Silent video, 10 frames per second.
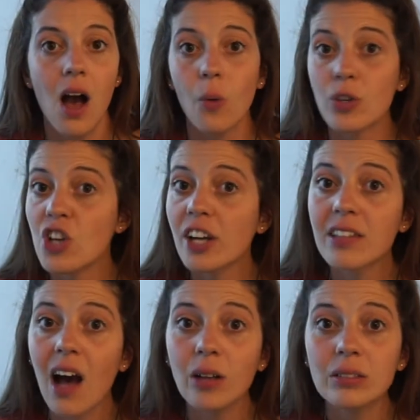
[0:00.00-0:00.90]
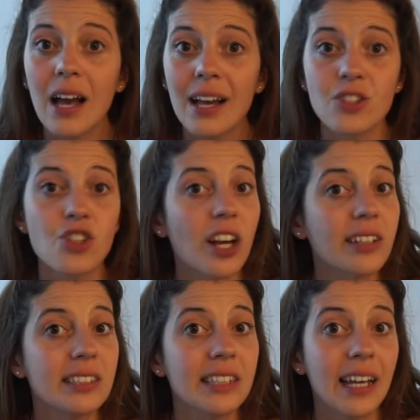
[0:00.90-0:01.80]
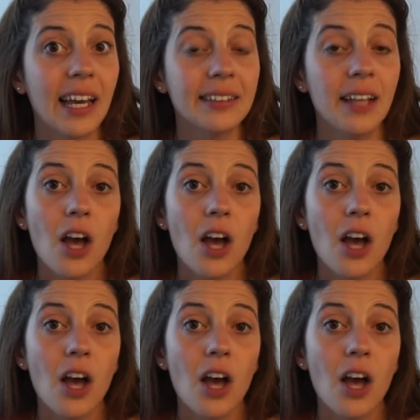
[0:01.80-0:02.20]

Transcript: we checked out and checked in again,